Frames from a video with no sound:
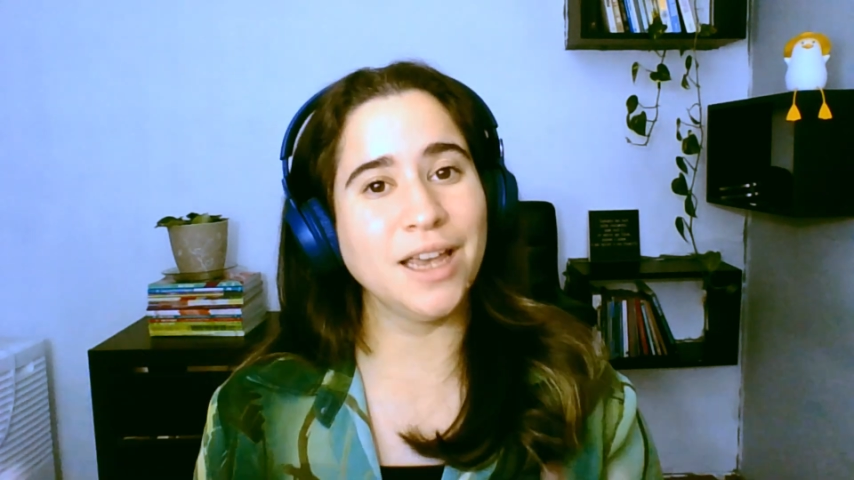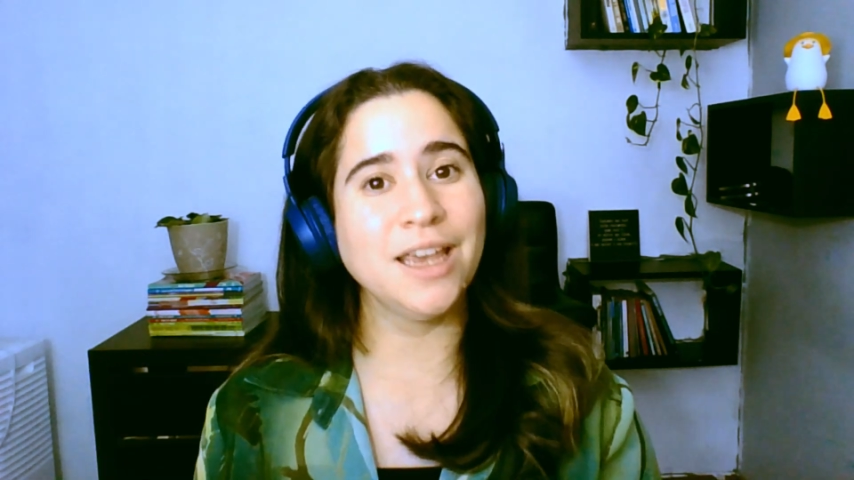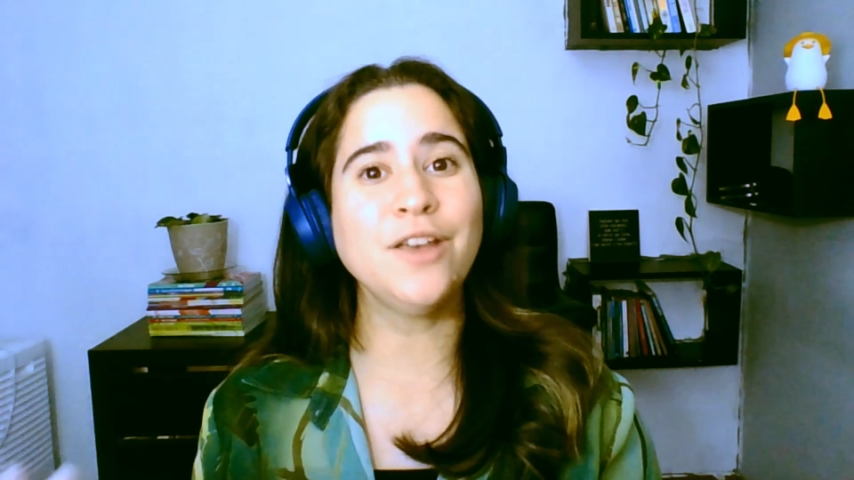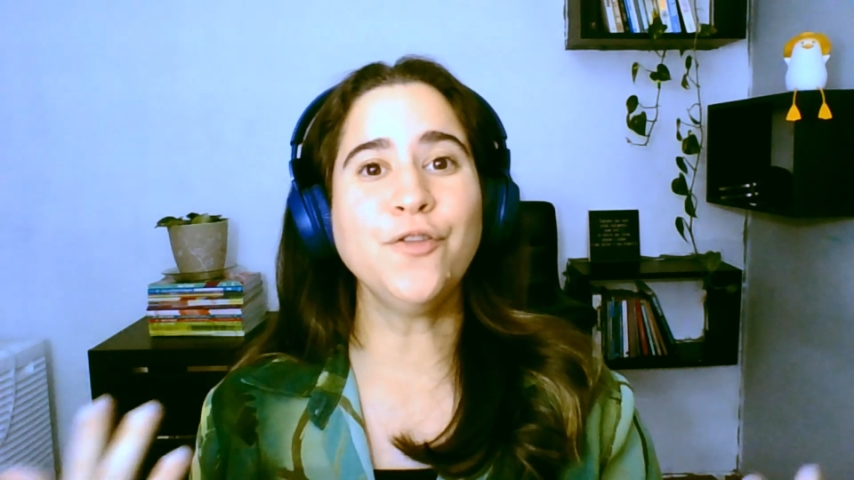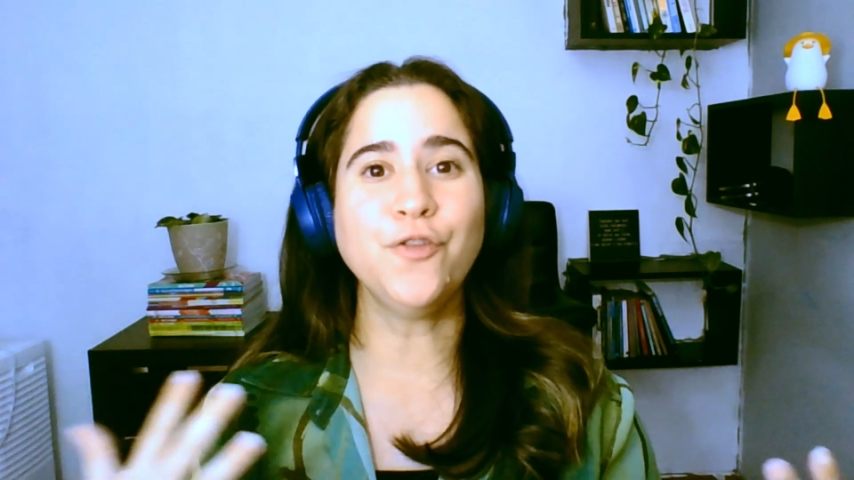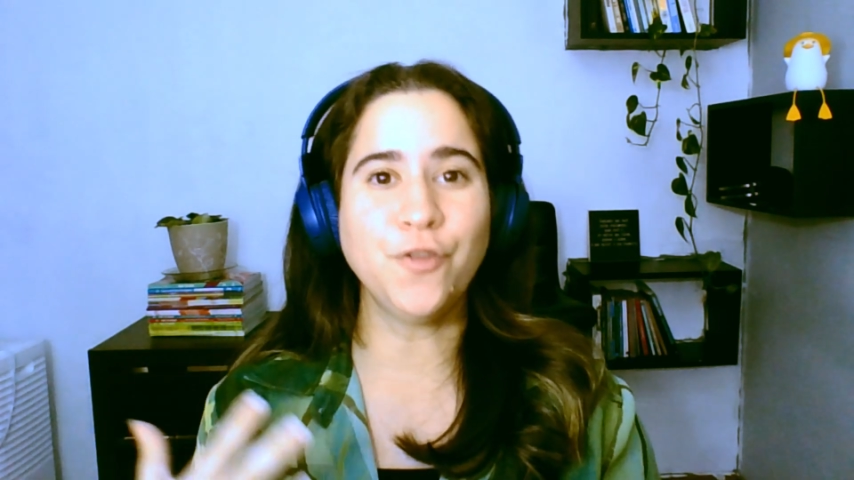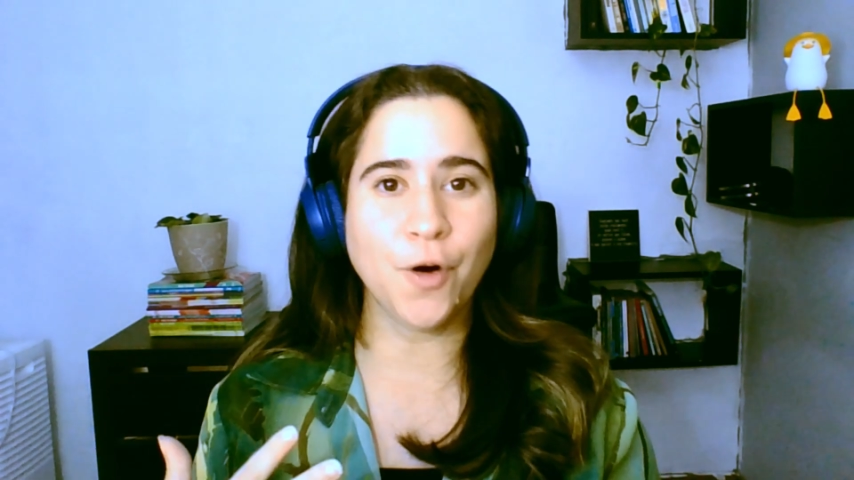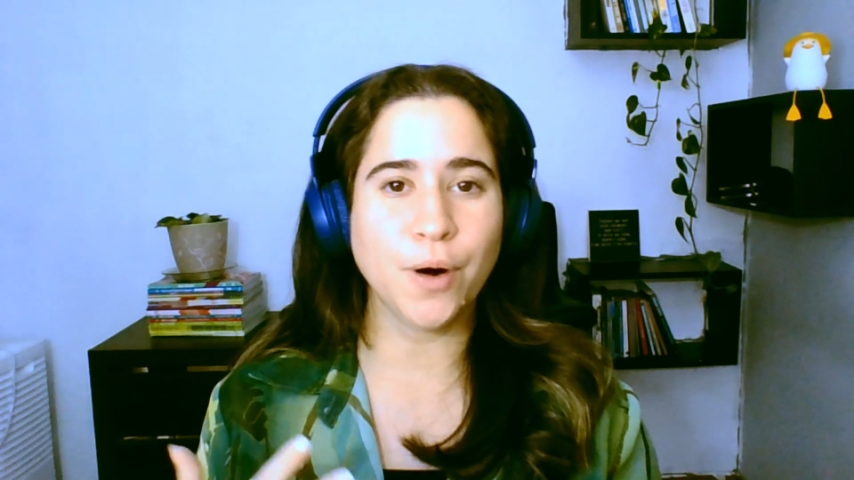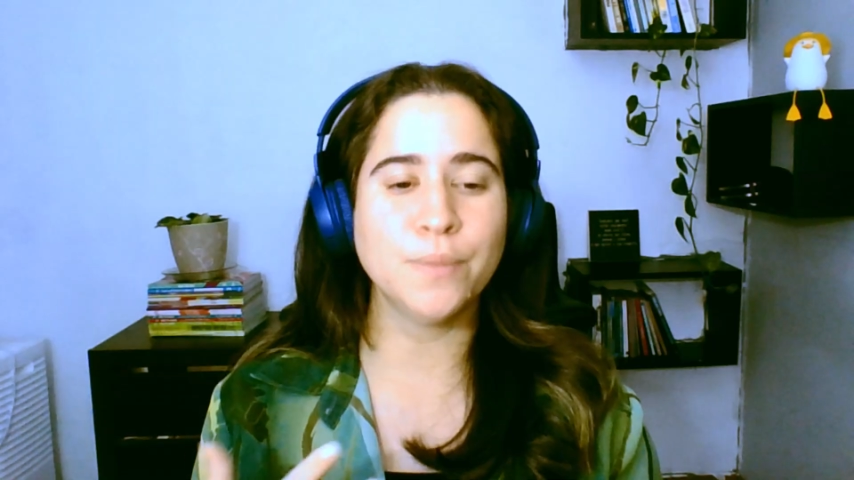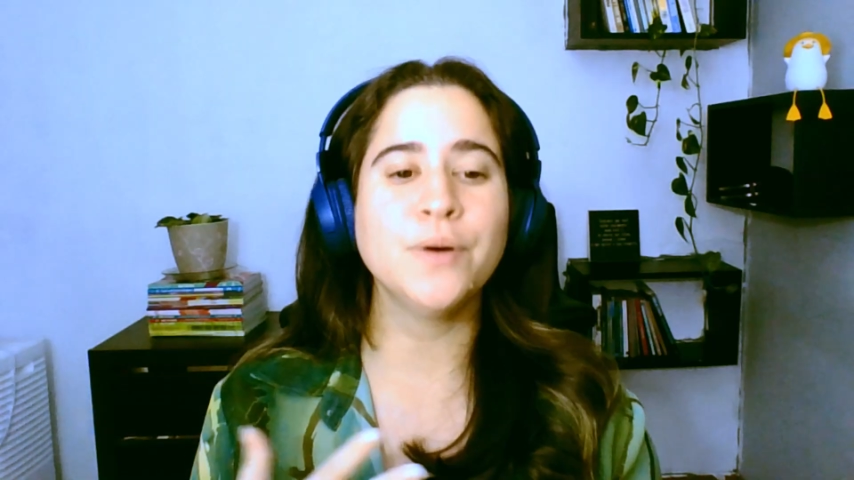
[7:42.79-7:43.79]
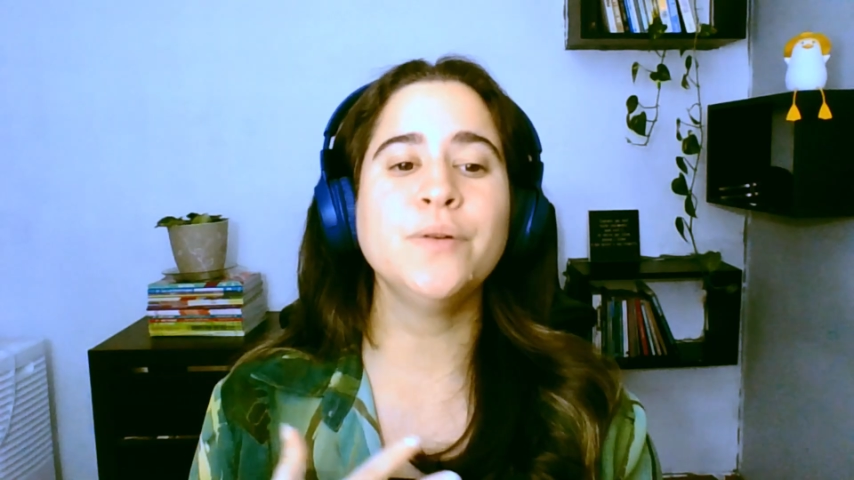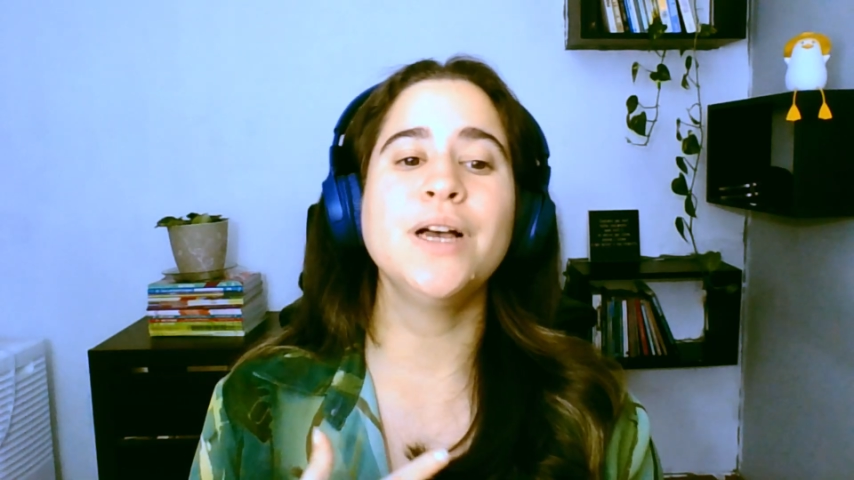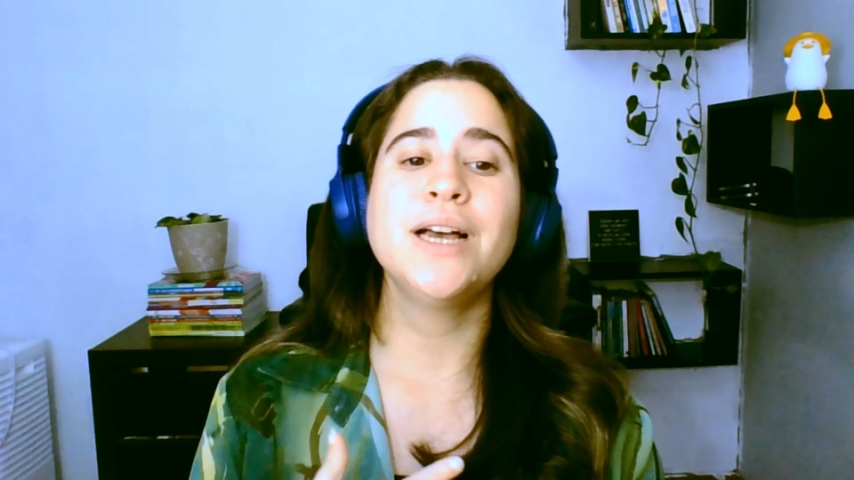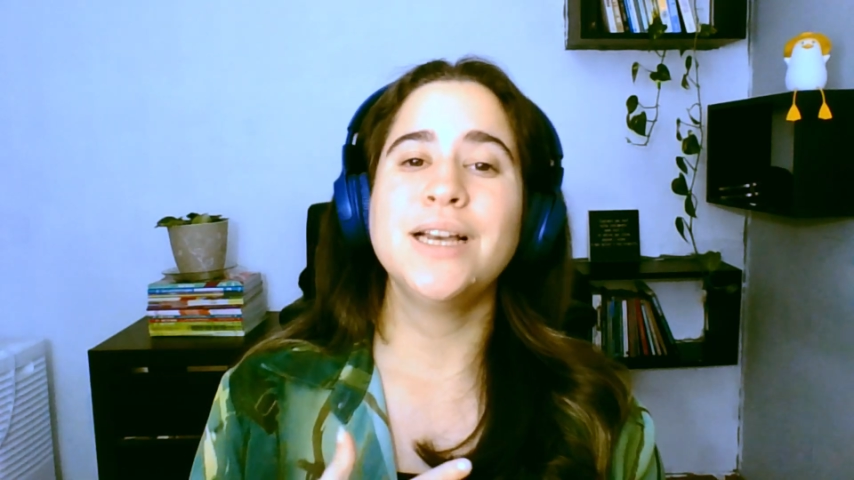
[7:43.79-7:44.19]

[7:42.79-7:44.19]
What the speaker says: informal